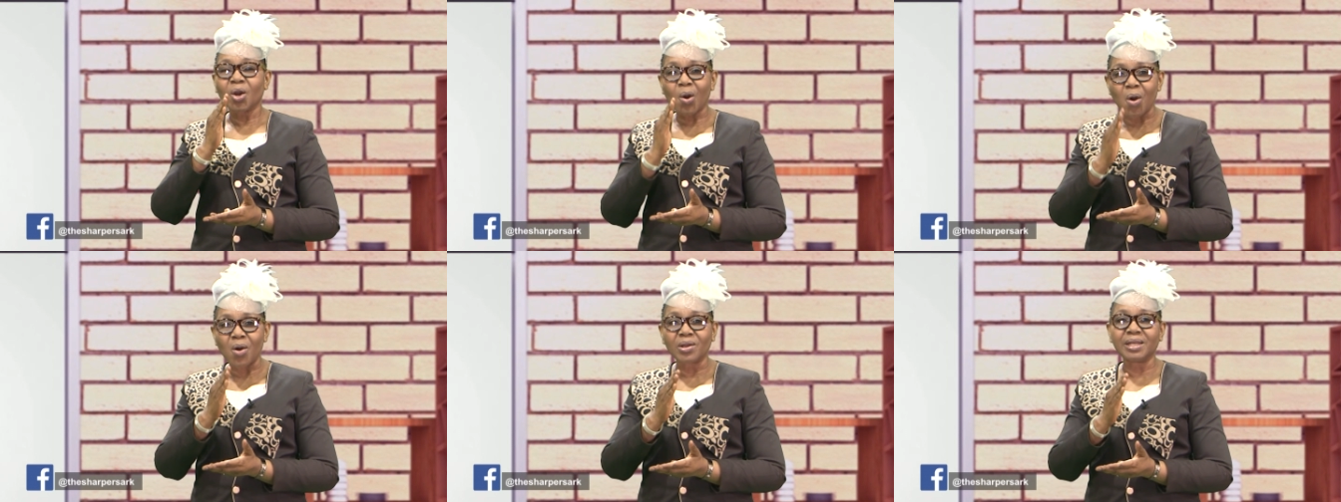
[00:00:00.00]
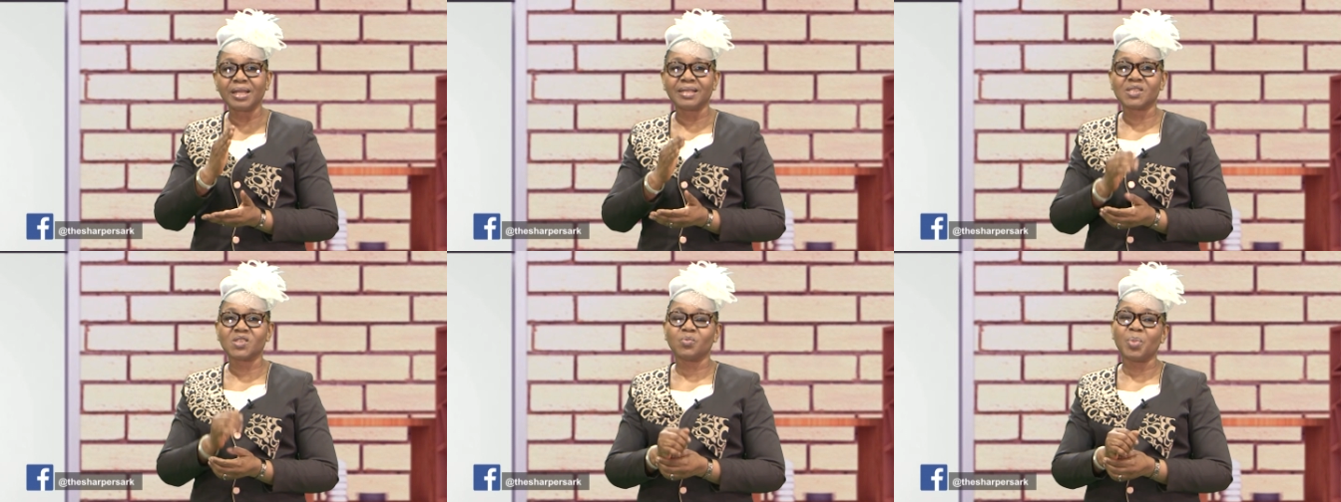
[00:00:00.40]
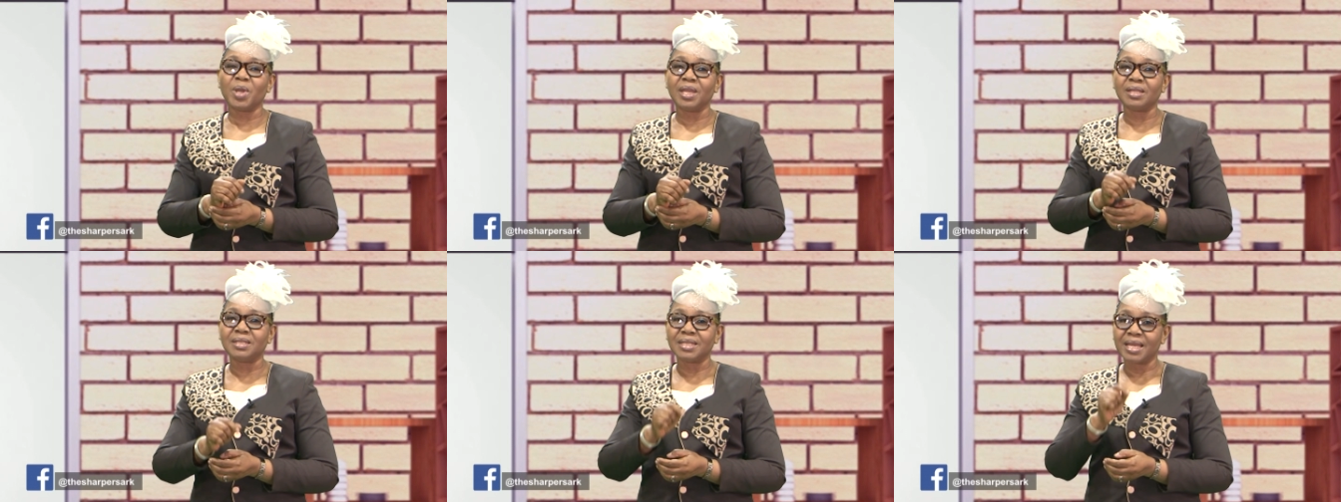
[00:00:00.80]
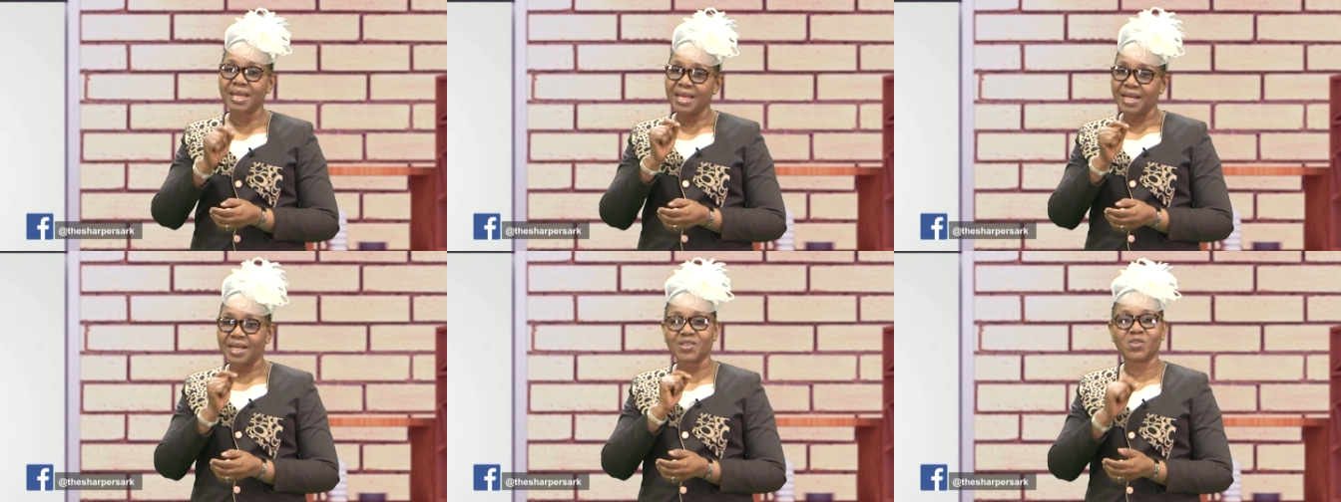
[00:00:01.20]
call a spade
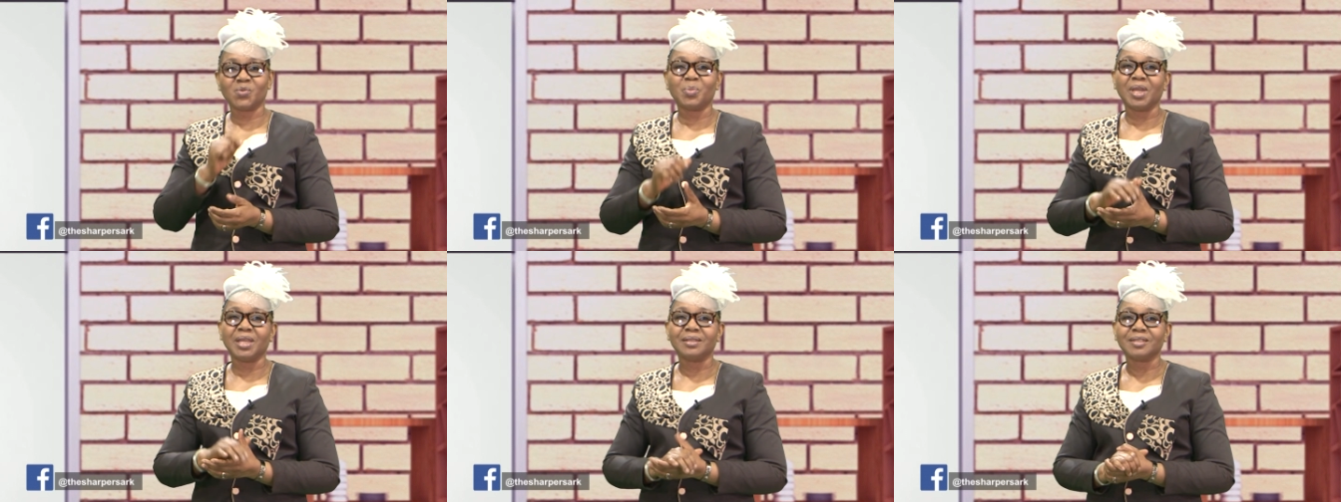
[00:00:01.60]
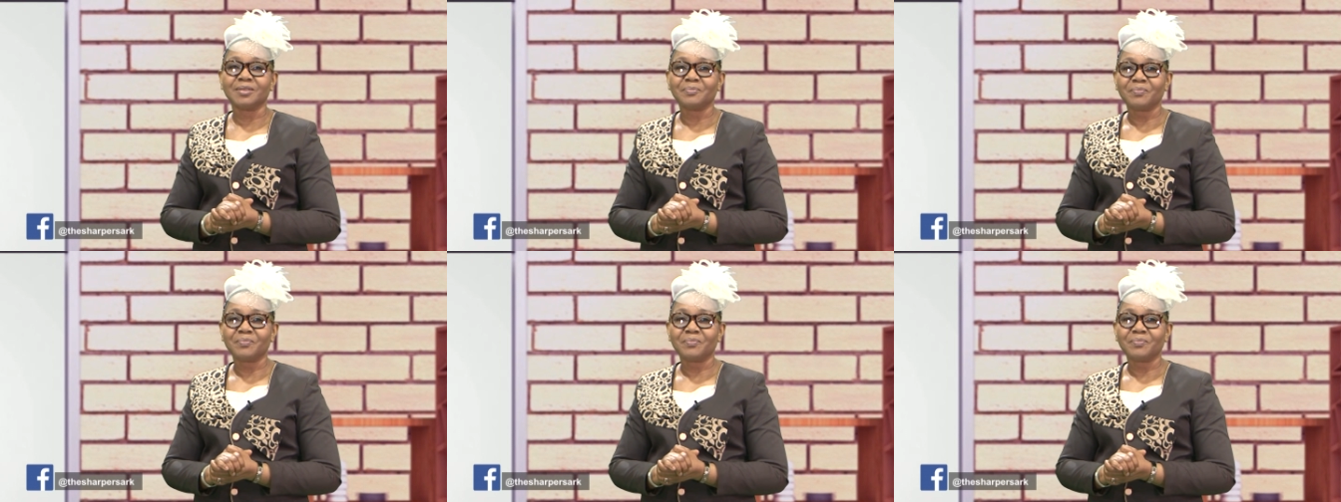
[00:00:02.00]
a spade.